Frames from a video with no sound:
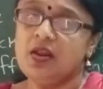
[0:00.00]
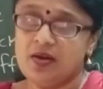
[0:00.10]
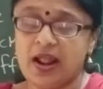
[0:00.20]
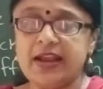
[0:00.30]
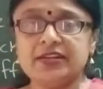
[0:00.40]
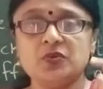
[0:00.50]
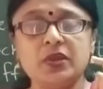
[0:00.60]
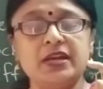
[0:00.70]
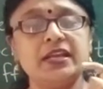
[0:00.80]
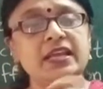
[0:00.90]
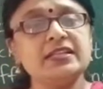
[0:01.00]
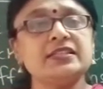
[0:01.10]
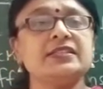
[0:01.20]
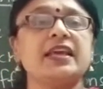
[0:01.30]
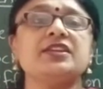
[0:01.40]
right? In each
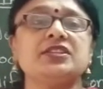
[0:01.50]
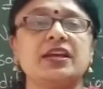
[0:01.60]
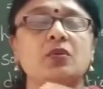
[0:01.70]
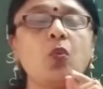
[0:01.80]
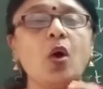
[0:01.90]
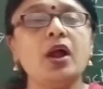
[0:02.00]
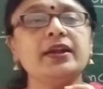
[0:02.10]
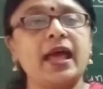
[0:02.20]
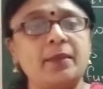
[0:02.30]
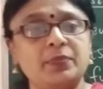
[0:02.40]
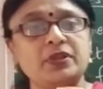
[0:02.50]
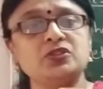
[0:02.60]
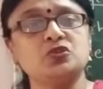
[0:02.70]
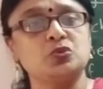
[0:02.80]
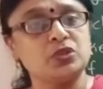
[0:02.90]
section, what
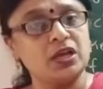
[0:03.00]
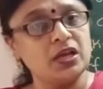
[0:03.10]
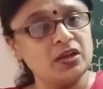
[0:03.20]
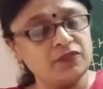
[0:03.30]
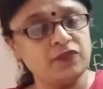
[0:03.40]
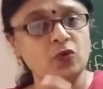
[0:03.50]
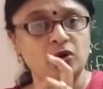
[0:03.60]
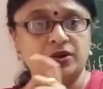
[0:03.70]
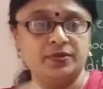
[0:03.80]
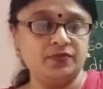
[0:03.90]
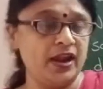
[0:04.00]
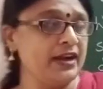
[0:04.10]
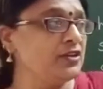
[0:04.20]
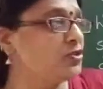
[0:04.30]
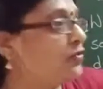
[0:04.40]
happens to the food,
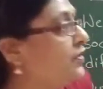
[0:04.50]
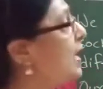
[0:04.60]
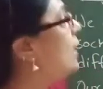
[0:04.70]
right? So we